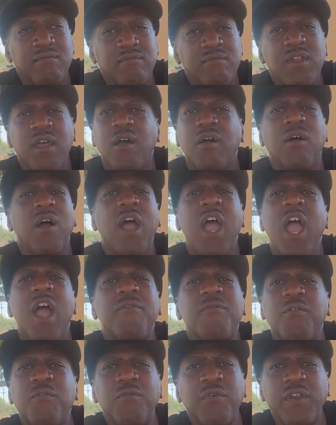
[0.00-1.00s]
No,
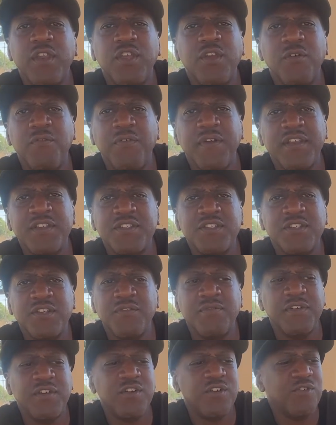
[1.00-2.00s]
half of one of your vents in
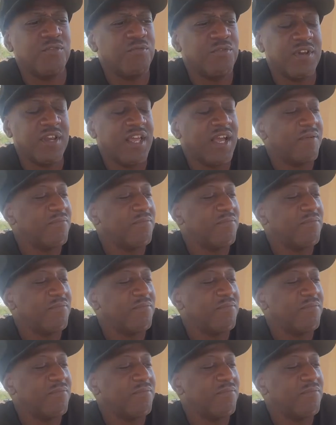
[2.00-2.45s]
your vehicle, really.